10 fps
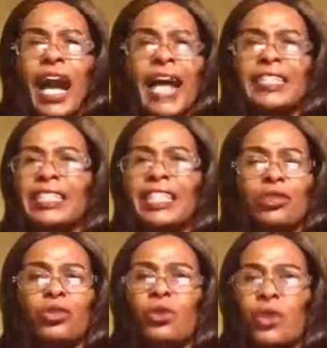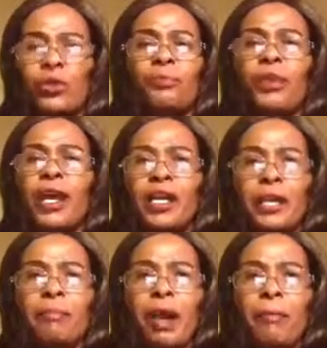can't destroy you.
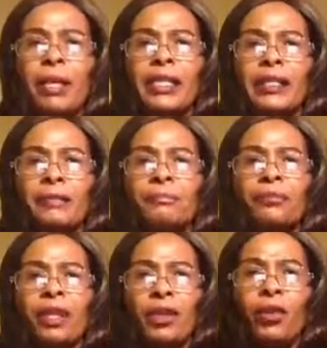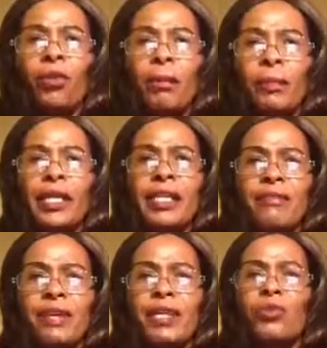Remember that you have been
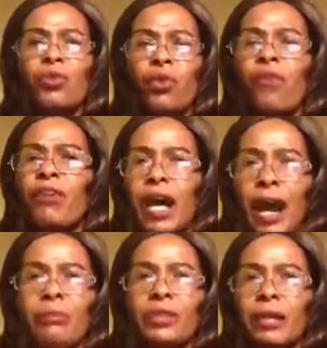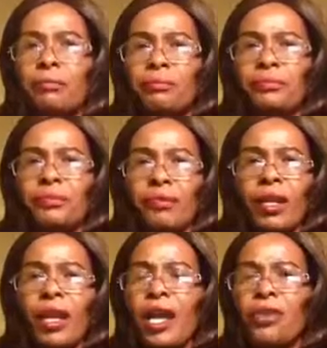given, you will overcome them.
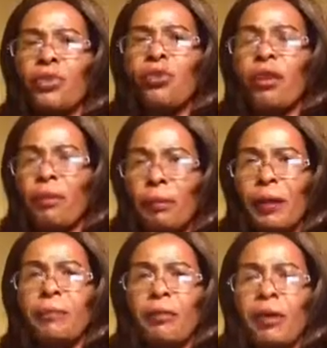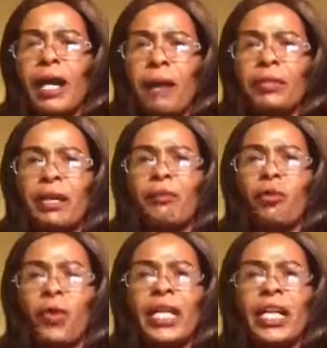You will overcome them
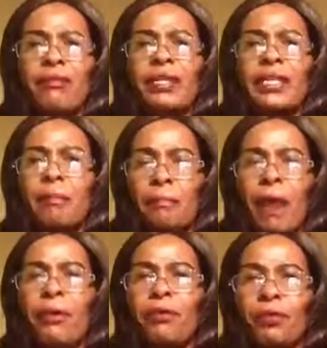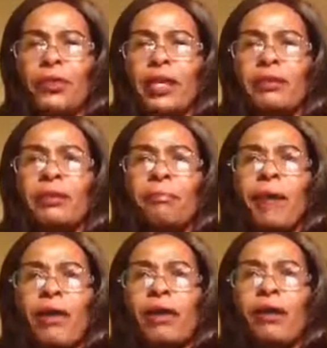wherever the power, the, the
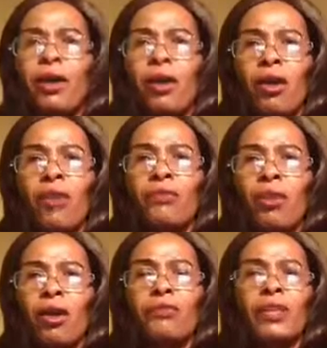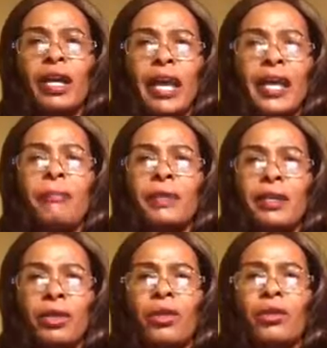power of, of the enemy,